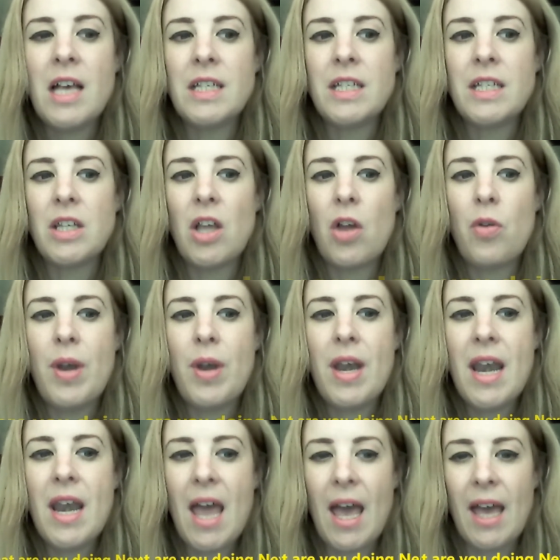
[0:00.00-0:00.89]
So
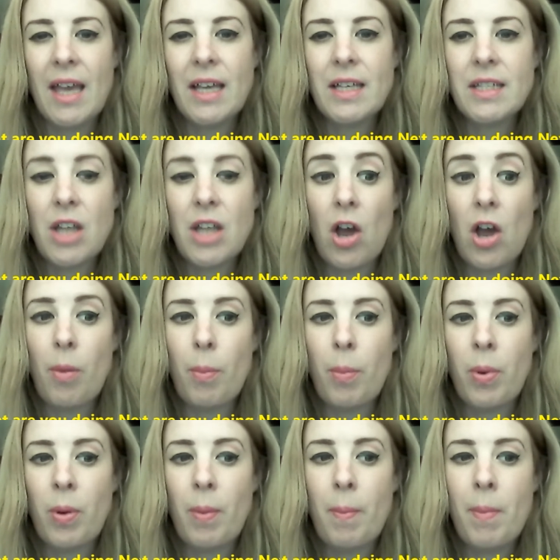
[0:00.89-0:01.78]
next,
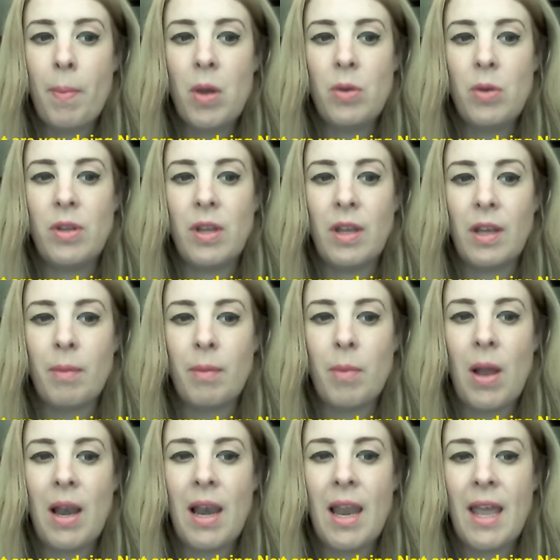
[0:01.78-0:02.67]
I'm promoting
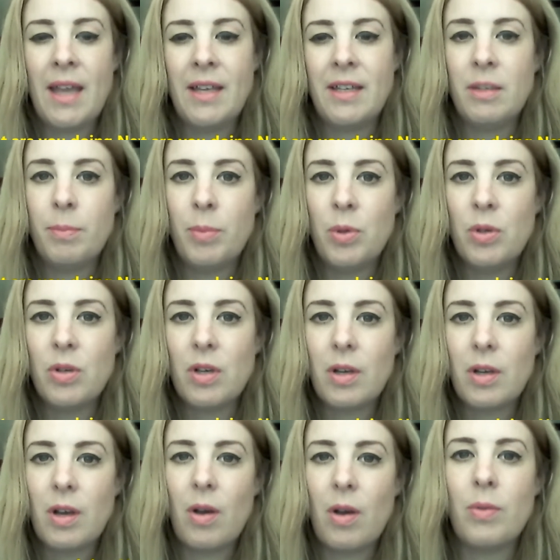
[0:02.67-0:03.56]
my latest
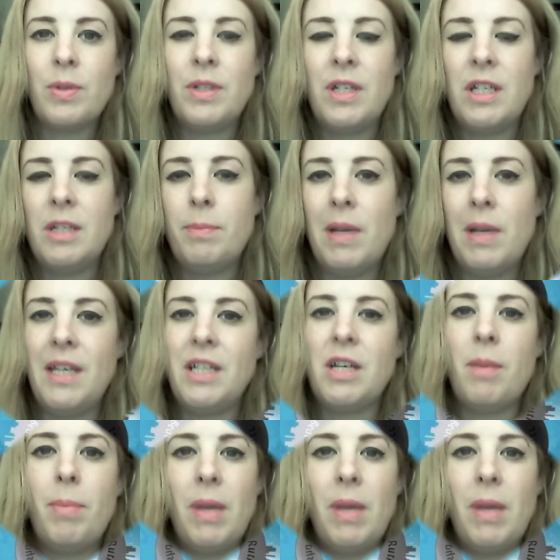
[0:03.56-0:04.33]
book, which is Belisha